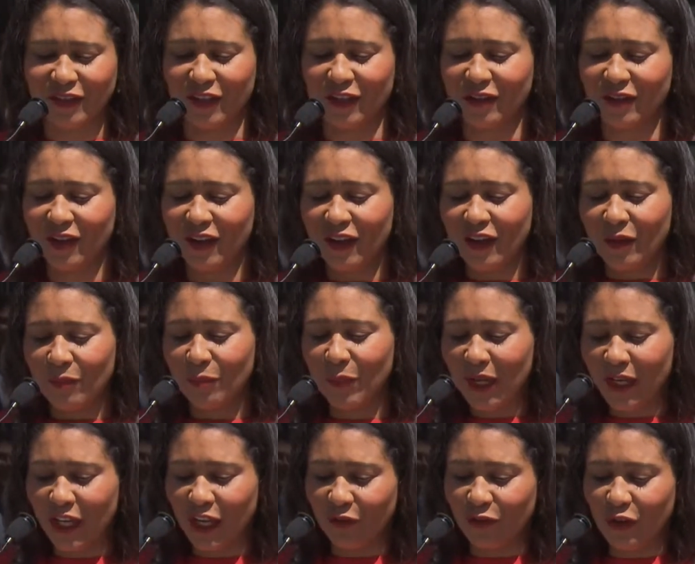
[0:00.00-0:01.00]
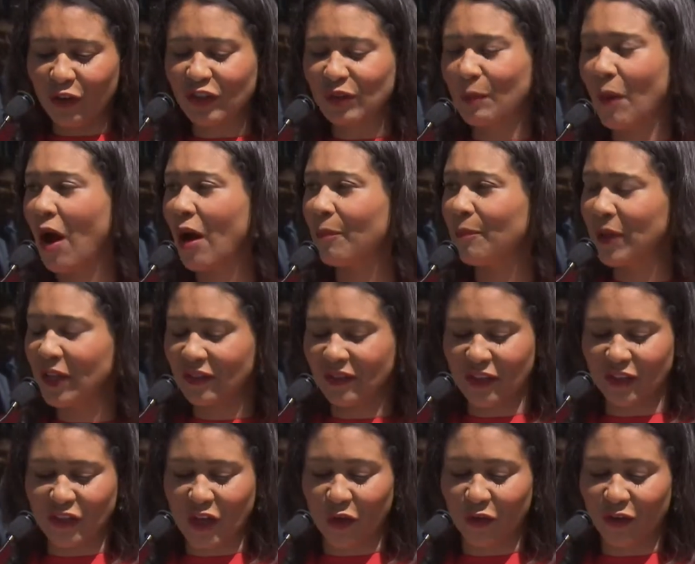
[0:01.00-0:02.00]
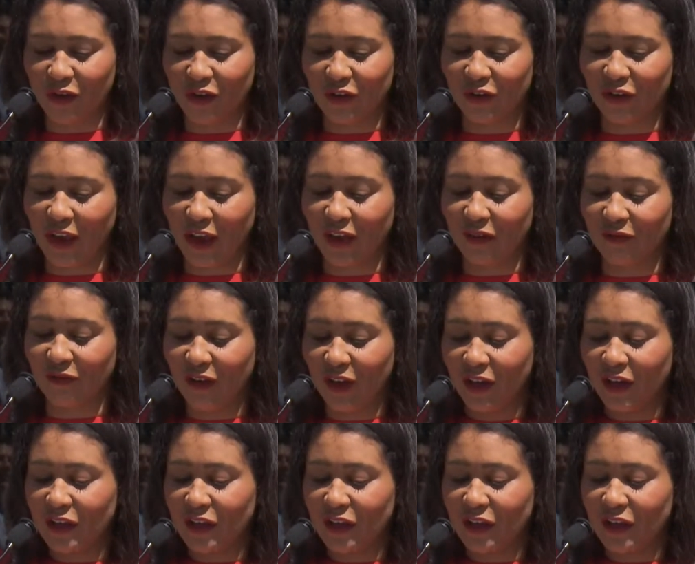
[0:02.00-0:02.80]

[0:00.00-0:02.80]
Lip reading: and many of your small business owners have